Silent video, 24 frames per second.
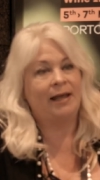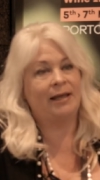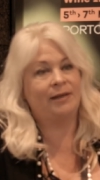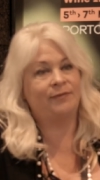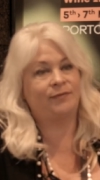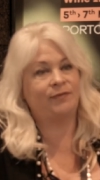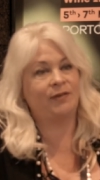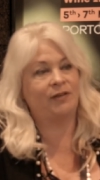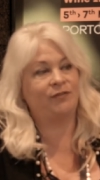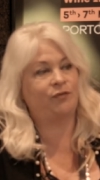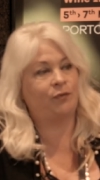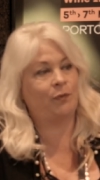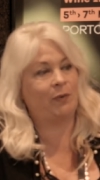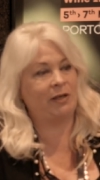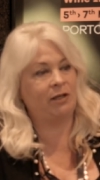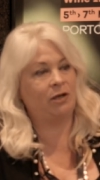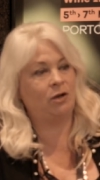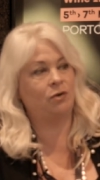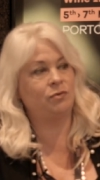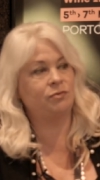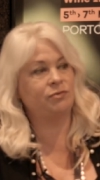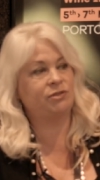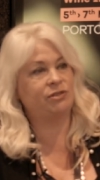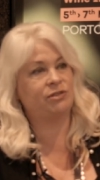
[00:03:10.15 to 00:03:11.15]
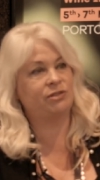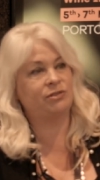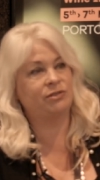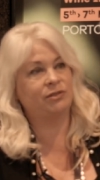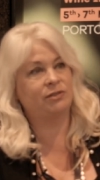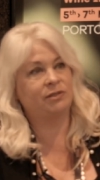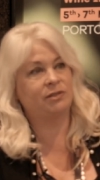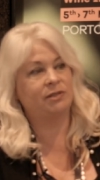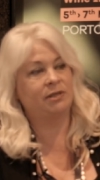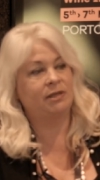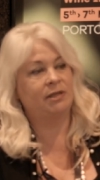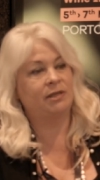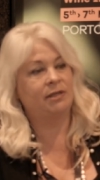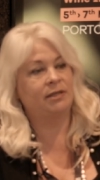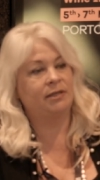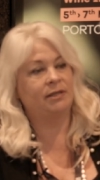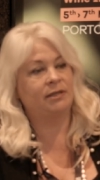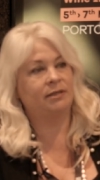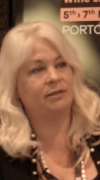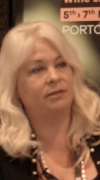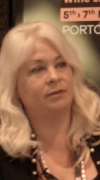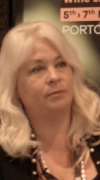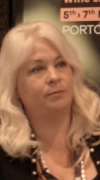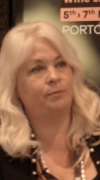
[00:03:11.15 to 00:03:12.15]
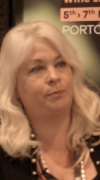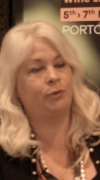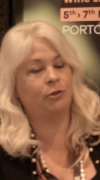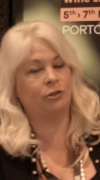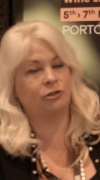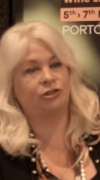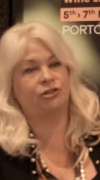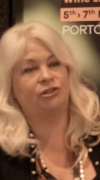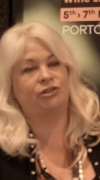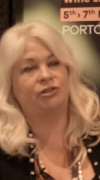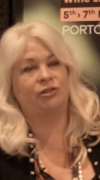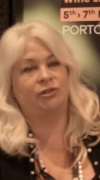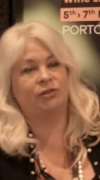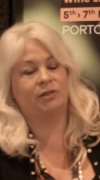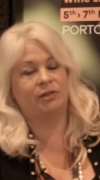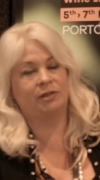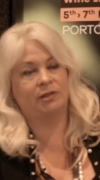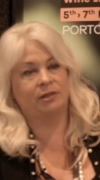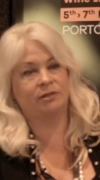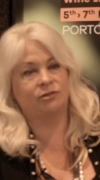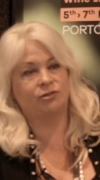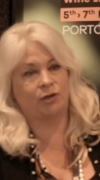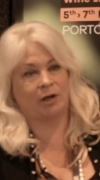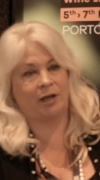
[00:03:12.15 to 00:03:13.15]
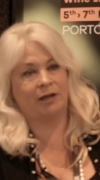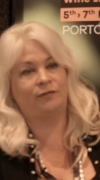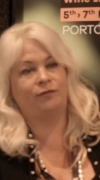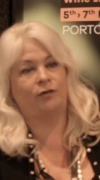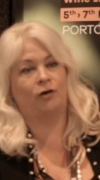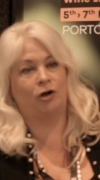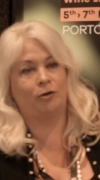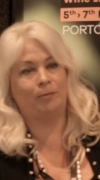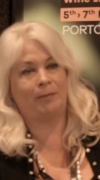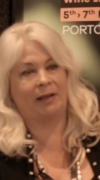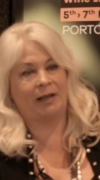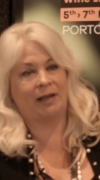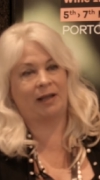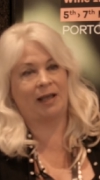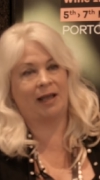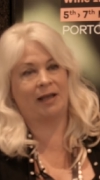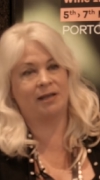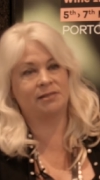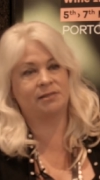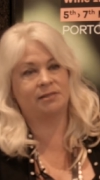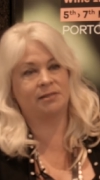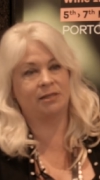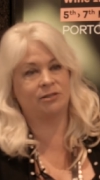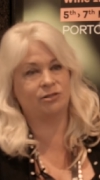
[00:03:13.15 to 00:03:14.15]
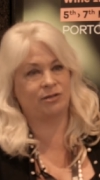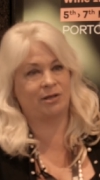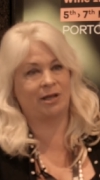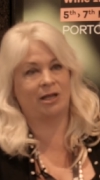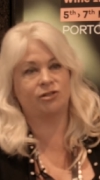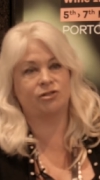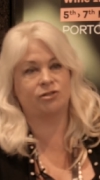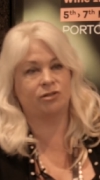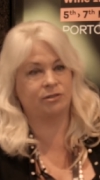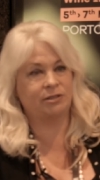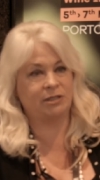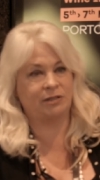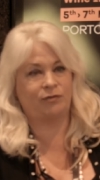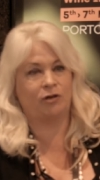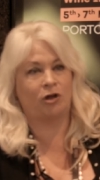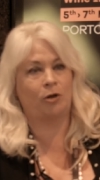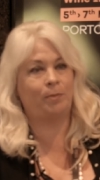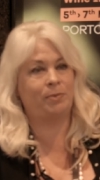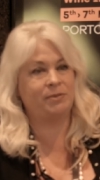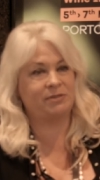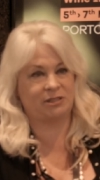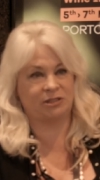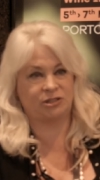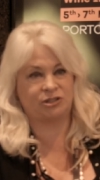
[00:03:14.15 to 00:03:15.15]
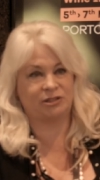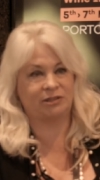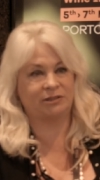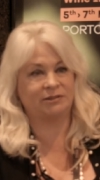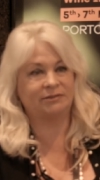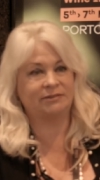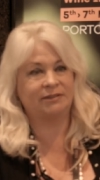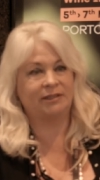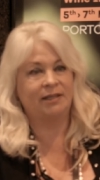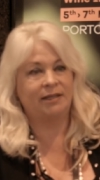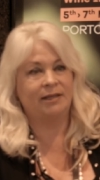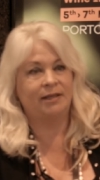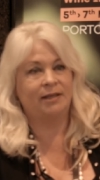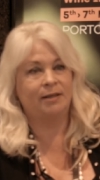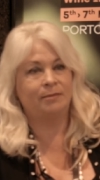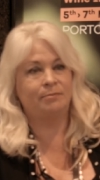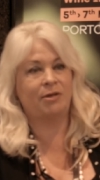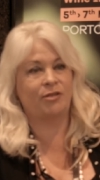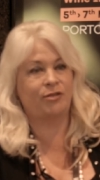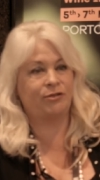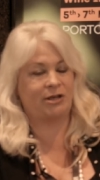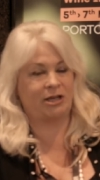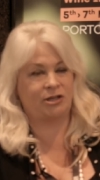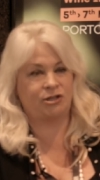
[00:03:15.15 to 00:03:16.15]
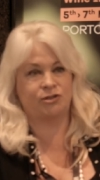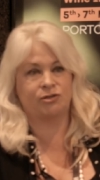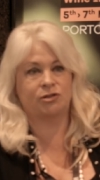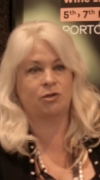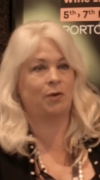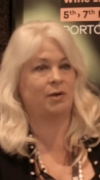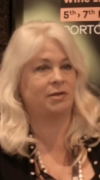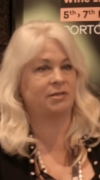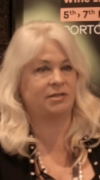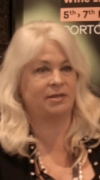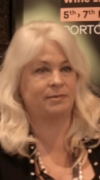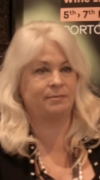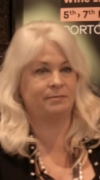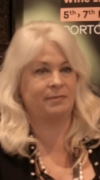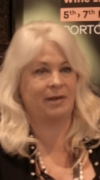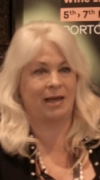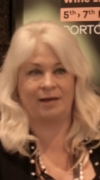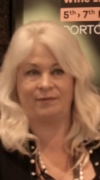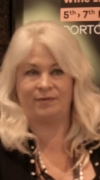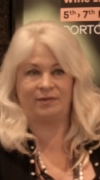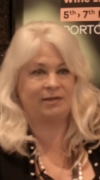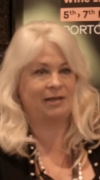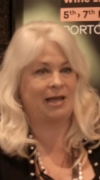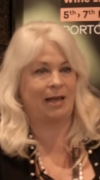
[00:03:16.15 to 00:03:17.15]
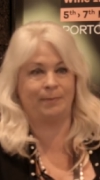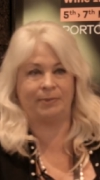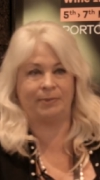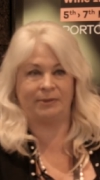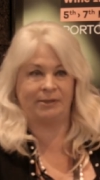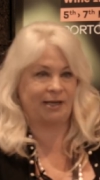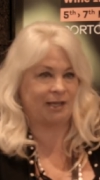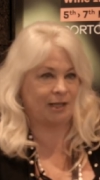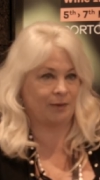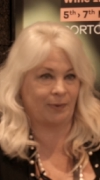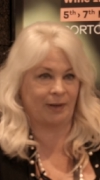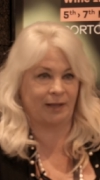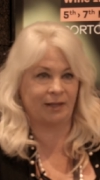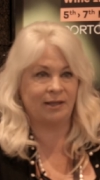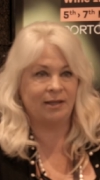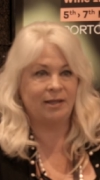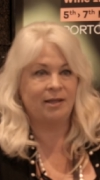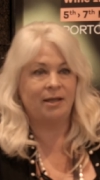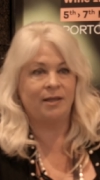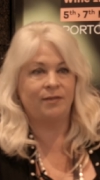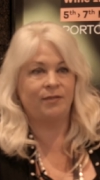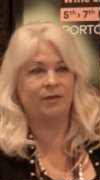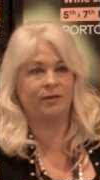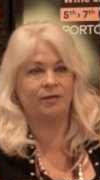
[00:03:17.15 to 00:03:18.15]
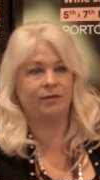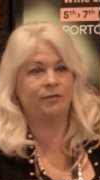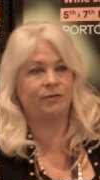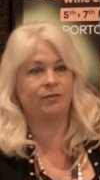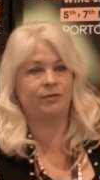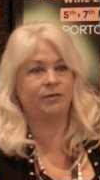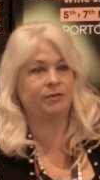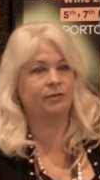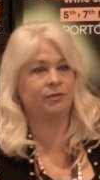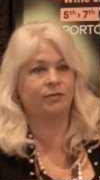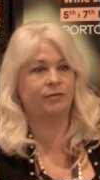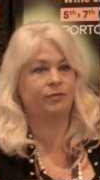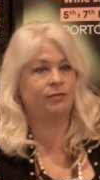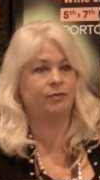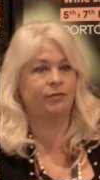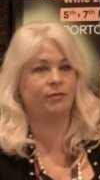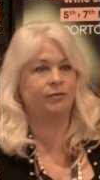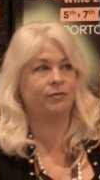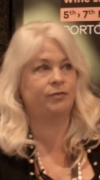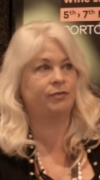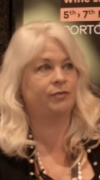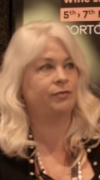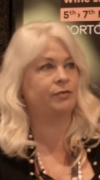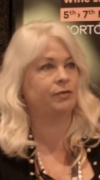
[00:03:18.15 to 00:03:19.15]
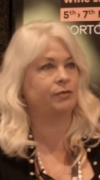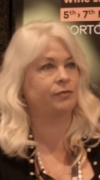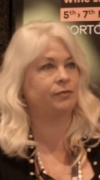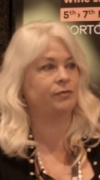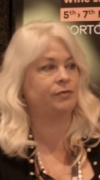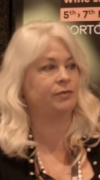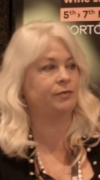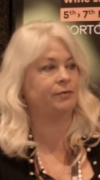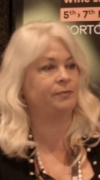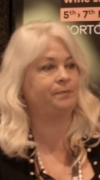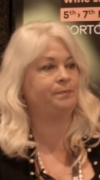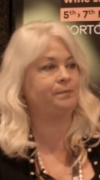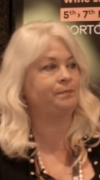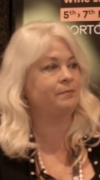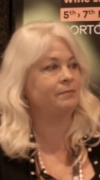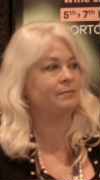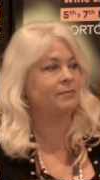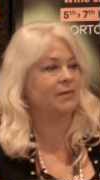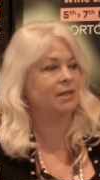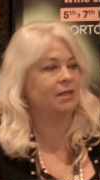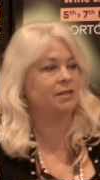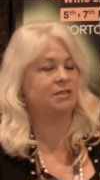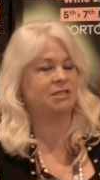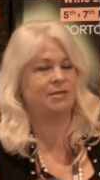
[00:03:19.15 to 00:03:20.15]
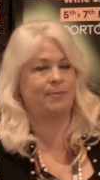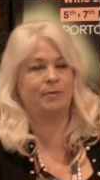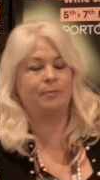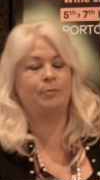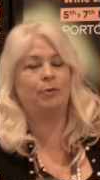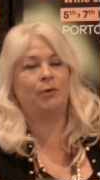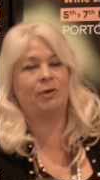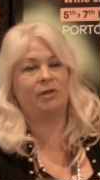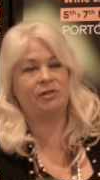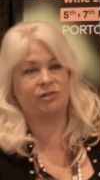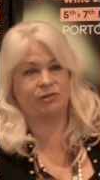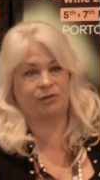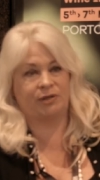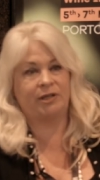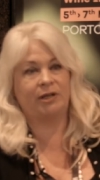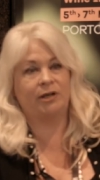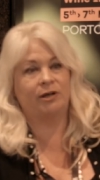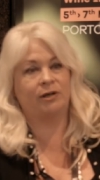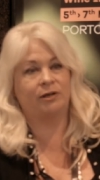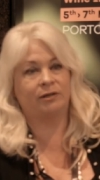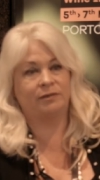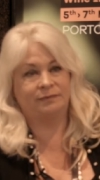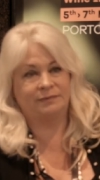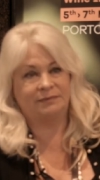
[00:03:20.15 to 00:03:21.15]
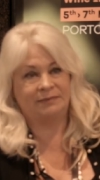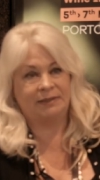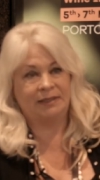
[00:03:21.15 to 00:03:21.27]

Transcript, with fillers: If, if we don't push dry farming as the international default position, Mother Nature is going to have it happen anyway. The, the, the, the, the tipping points are here.